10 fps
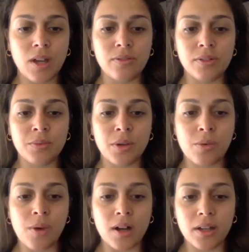Often we're
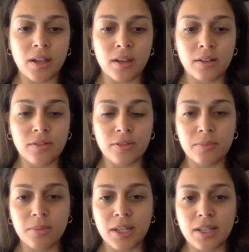walking
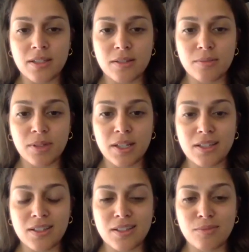from place to
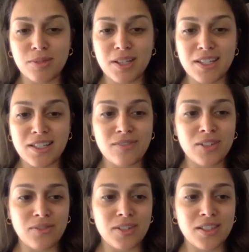place to place,
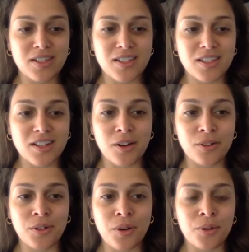even if it's just in our
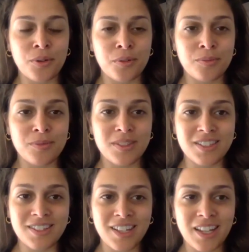own homes,